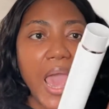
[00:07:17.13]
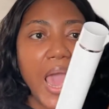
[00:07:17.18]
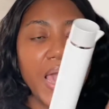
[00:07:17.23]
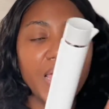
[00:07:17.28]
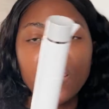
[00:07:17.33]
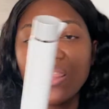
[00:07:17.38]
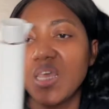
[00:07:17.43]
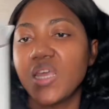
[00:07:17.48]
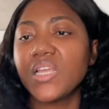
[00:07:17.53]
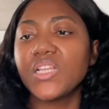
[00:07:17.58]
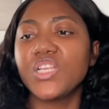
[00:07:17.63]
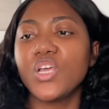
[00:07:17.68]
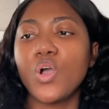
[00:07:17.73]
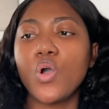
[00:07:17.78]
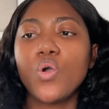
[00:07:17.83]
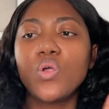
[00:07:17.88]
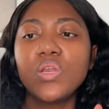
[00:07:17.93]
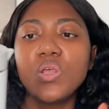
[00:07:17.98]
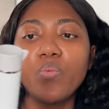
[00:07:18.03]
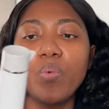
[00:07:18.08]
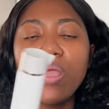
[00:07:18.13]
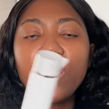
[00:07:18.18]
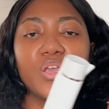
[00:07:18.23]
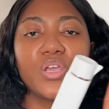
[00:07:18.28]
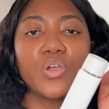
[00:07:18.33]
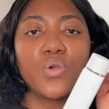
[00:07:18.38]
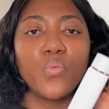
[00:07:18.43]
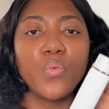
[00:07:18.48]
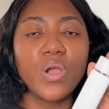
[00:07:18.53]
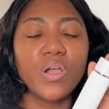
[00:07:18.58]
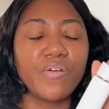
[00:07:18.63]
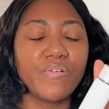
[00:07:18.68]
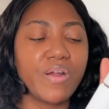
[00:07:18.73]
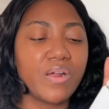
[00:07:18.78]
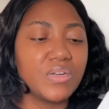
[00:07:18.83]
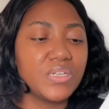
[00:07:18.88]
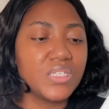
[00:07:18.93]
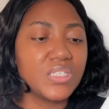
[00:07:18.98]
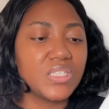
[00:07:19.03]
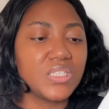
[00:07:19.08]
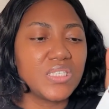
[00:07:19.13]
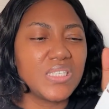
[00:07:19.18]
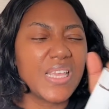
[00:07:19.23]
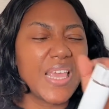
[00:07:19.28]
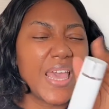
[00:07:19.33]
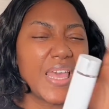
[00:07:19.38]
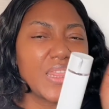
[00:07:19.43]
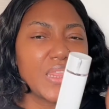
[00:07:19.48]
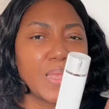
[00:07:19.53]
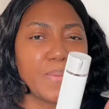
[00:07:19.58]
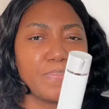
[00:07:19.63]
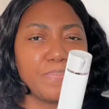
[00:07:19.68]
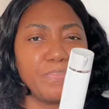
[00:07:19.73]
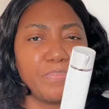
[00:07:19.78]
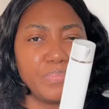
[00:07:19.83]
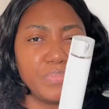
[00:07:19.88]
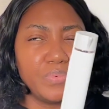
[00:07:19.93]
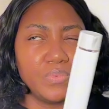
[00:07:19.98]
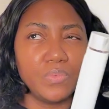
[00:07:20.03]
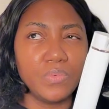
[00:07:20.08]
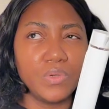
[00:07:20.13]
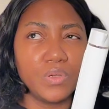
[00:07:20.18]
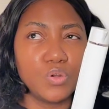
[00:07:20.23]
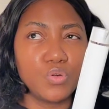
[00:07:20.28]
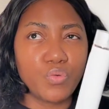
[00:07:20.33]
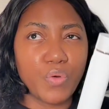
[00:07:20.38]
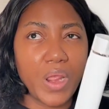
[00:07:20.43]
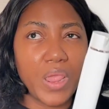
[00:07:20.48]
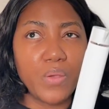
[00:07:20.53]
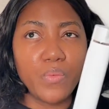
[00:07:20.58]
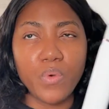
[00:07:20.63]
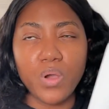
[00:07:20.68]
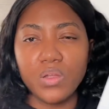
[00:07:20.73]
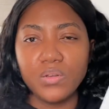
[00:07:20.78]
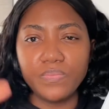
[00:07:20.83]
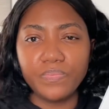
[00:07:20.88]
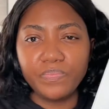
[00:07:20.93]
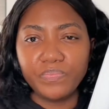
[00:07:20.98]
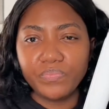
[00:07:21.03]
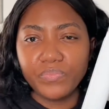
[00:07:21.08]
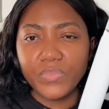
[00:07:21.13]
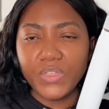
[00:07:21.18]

I think the only way you can work around this is to get the grey one.